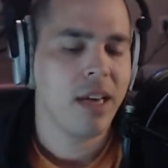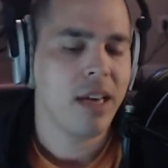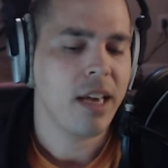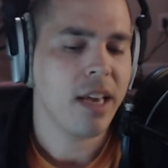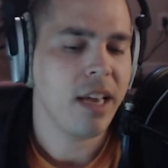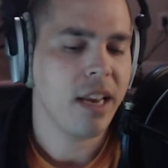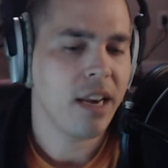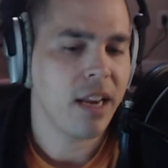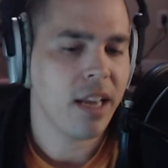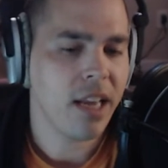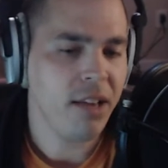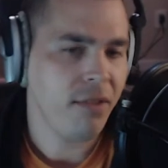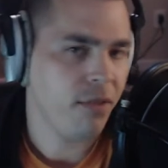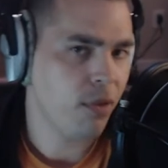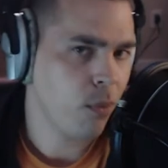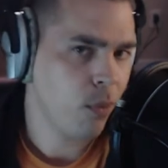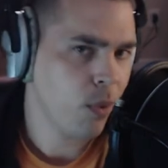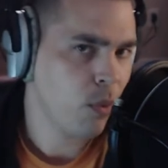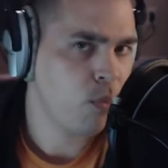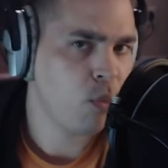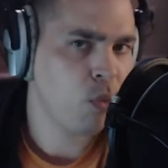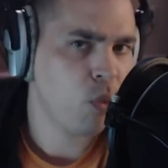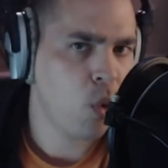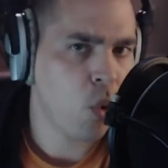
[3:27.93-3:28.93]
And even
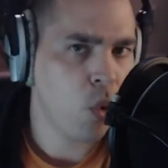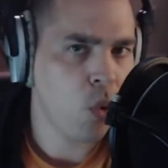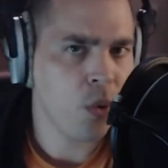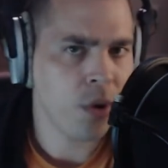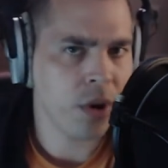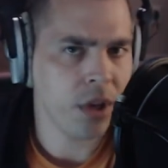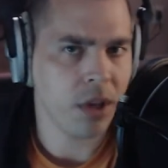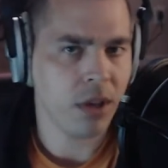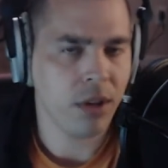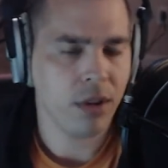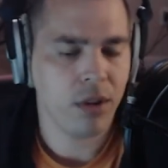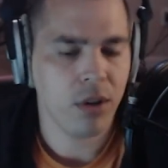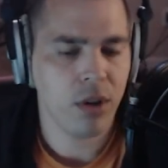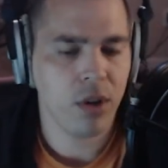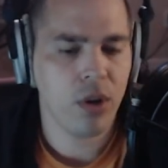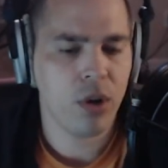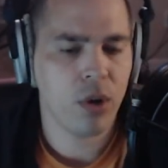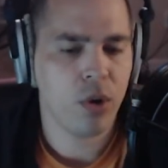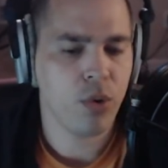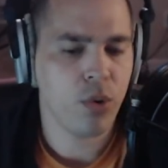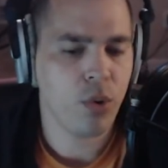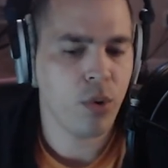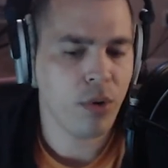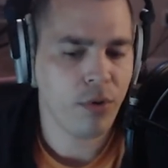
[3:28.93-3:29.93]
with recording,
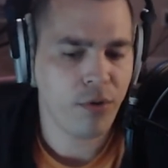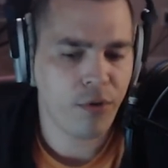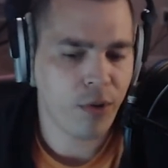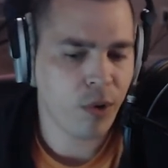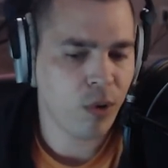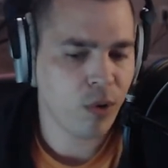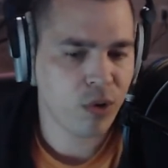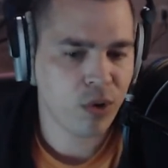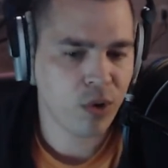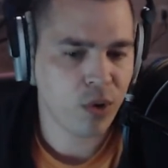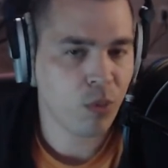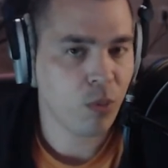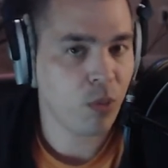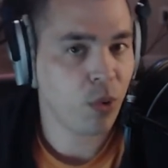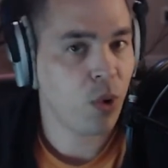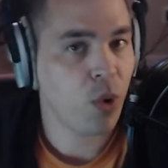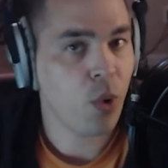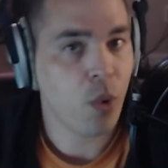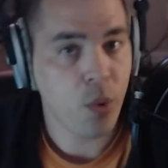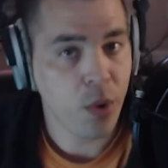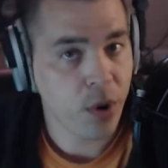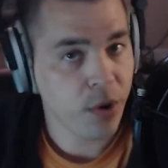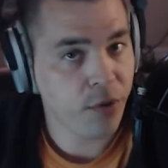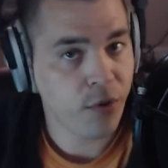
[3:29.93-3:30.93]
you can focus on
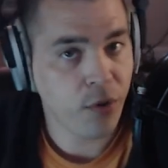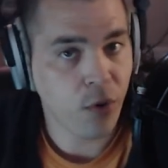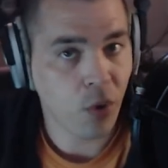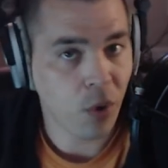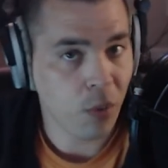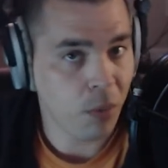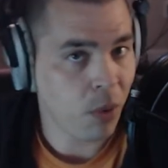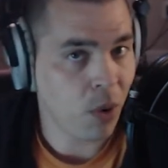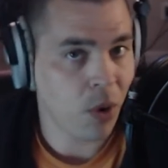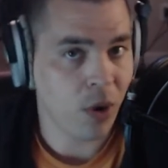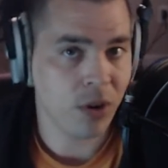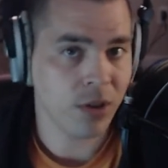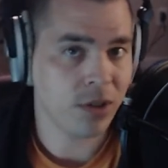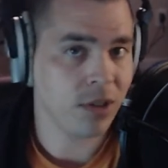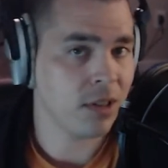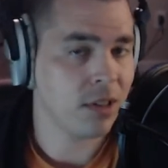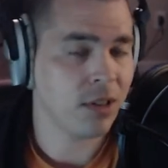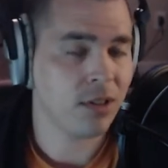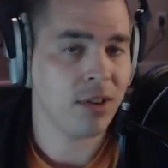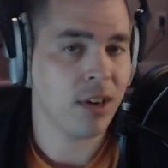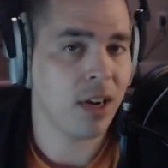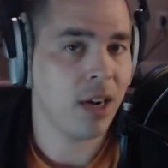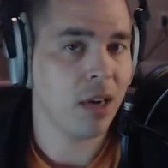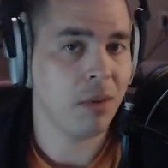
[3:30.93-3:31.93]
recording 4 bars at a
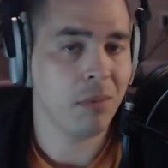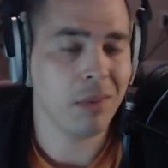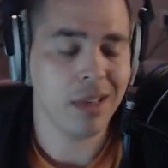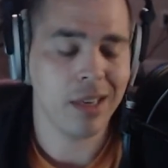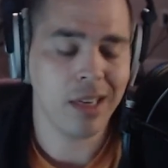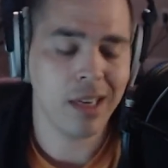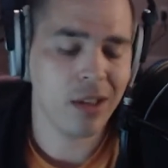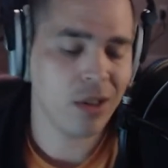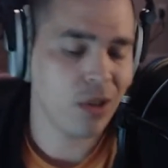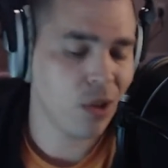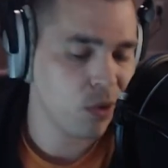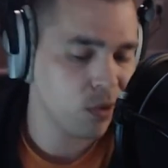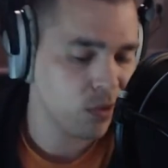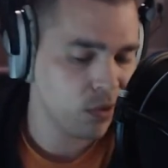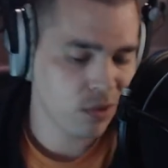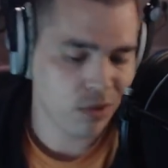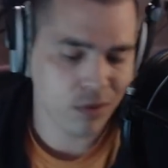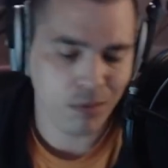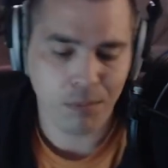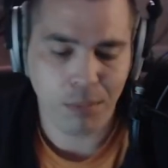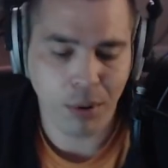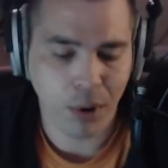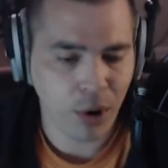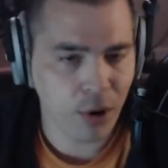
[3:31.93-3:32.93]
time and get those
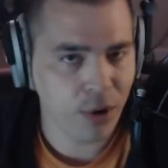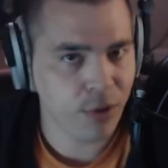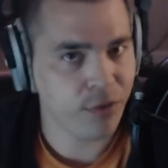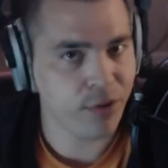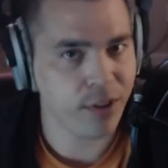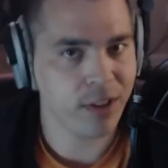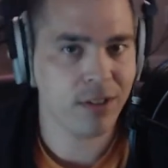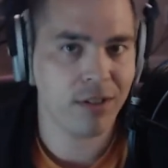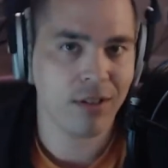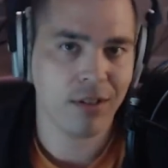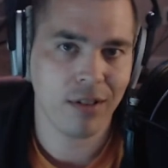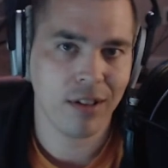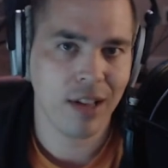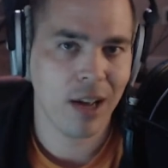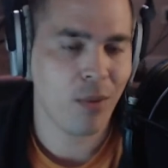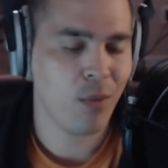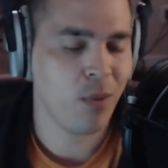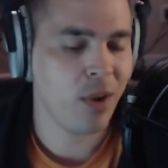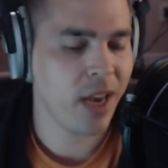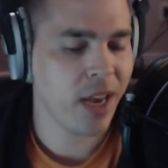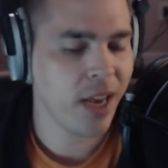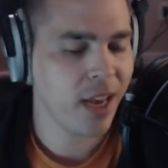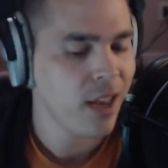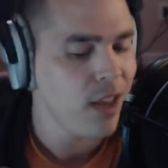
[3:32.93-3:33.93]
perfect. That
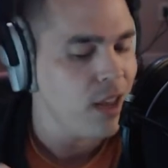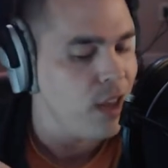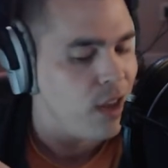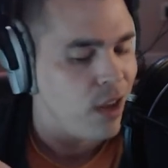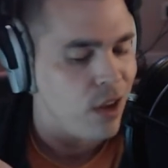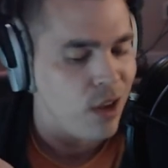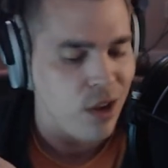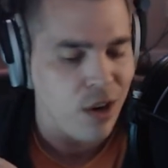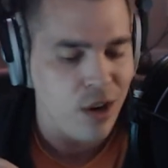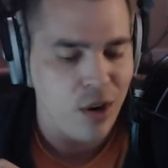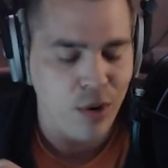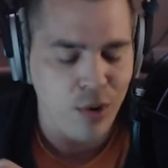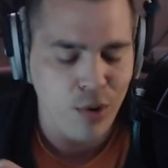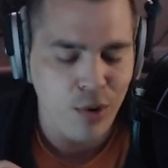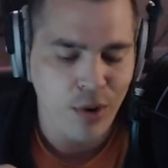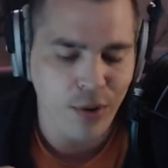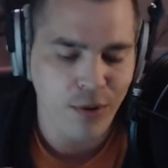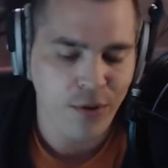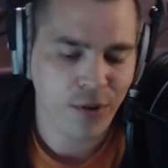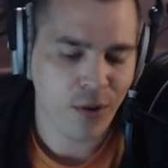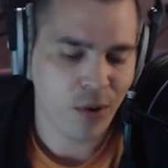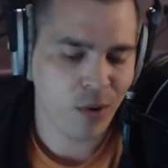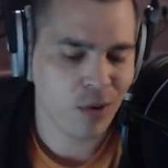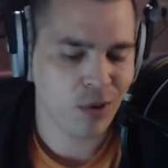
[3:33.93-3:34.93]
way, you
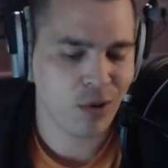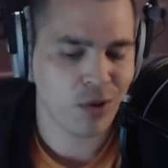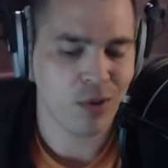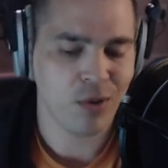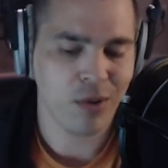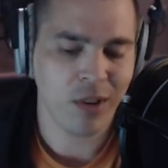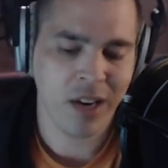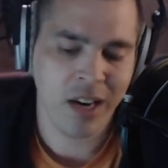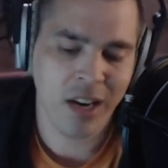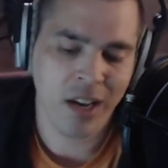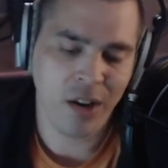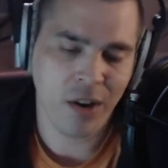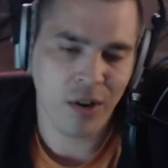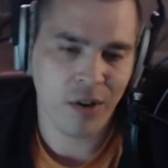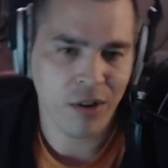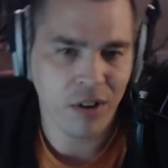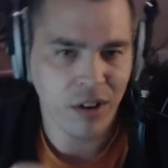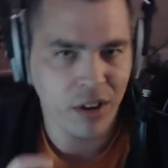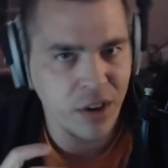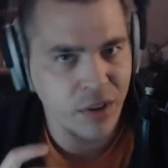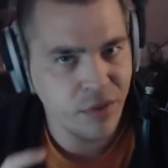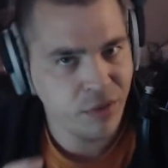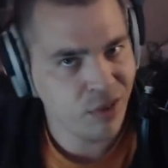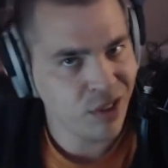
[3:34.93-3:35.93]
can focus on getting your
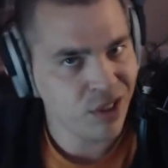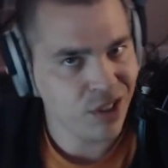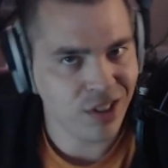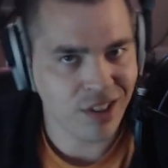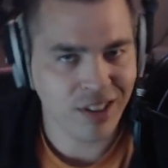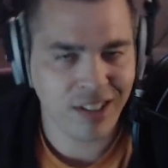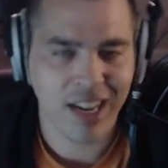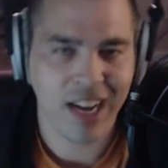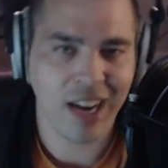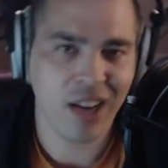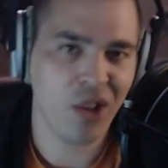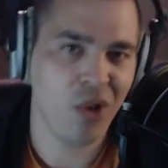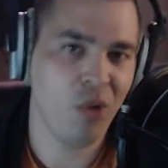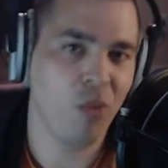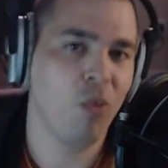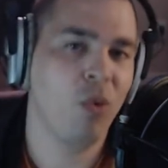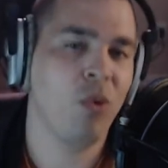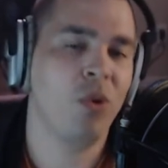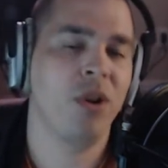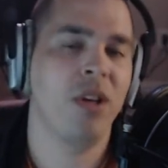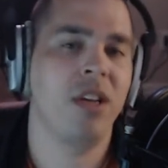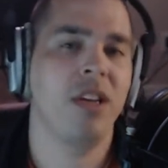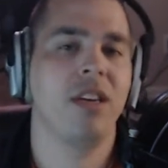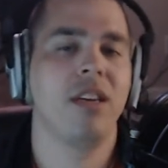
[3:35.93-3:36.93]
delivery just how you
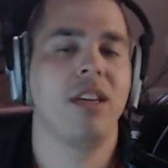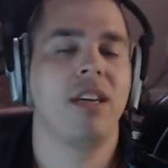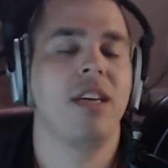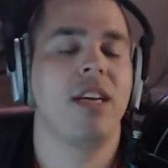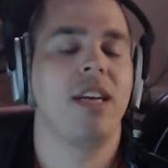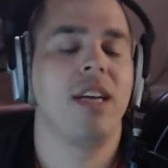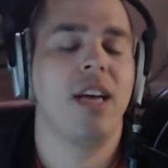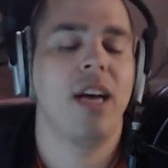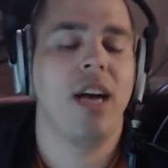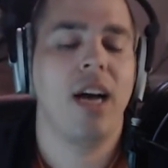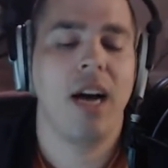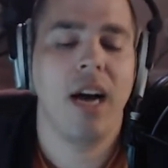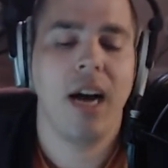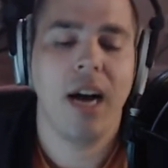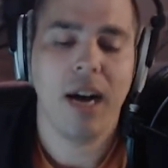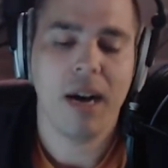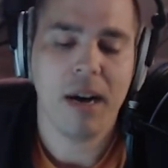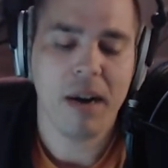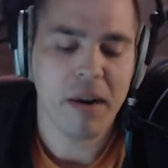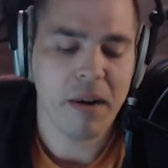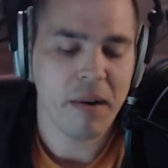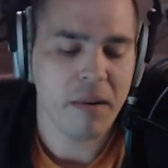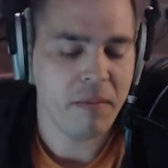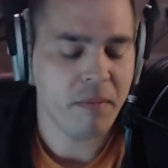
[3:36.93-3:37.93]
want it,
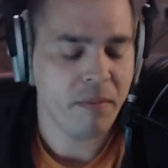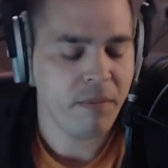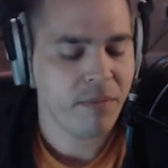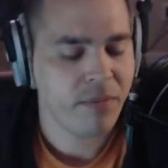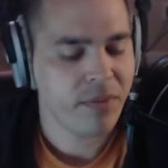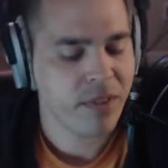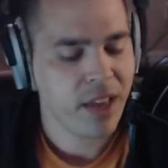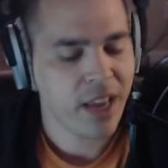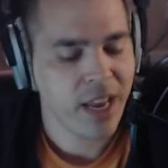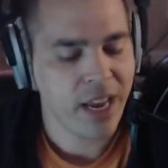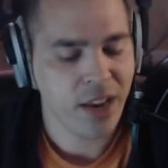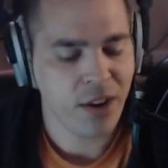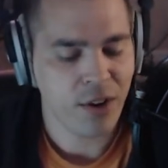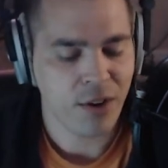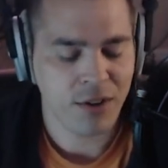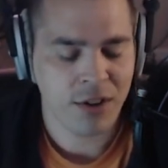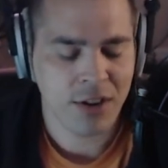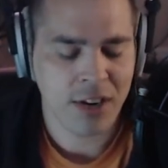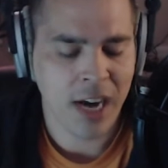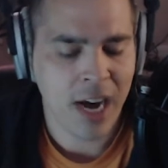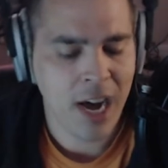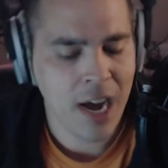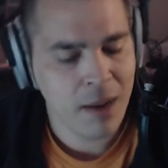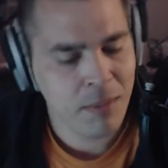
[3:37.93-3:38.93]
and your
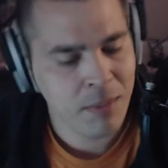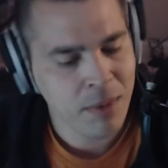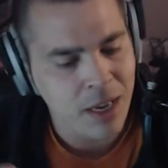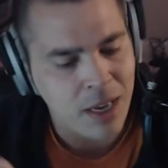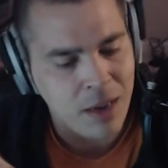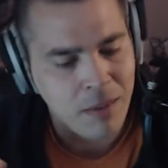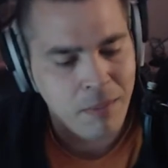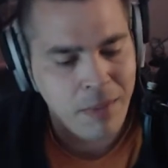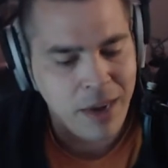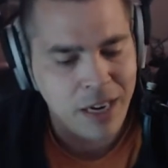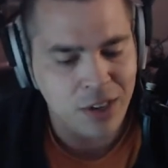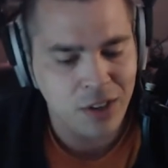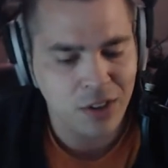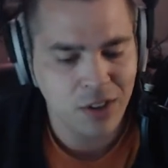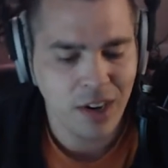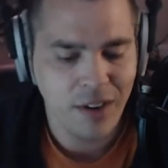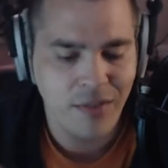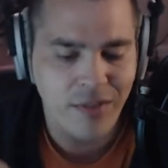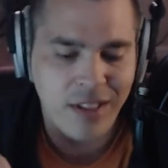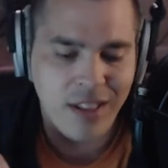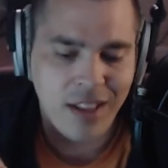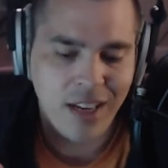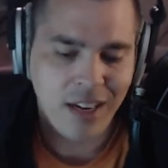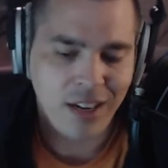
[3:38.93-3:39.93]
timing, and make sure
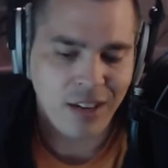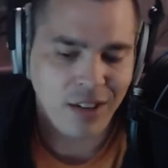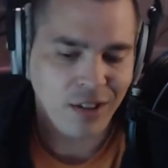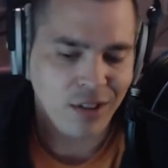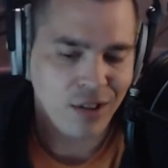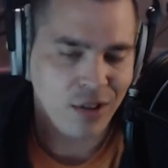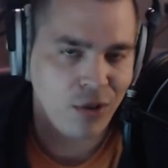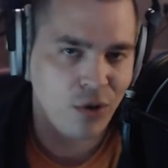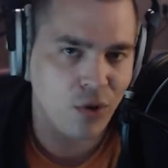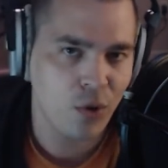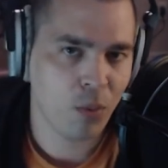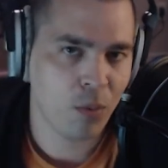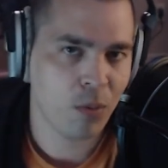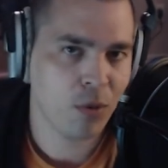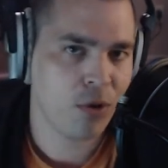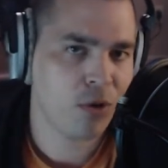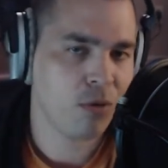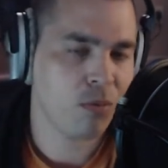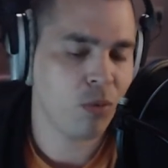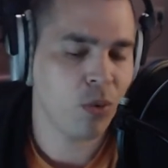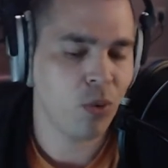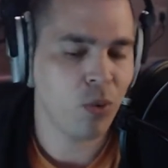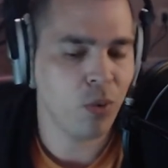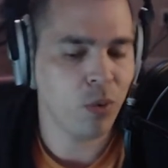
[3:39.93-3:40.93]
everything is just super
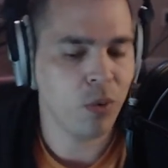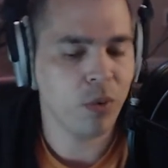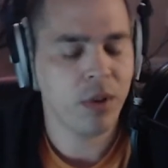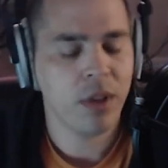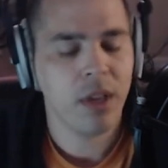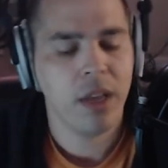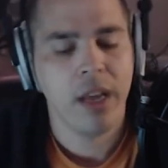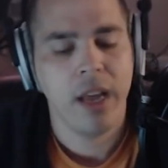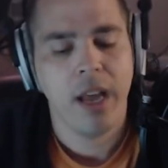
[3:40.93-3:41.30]
smooth.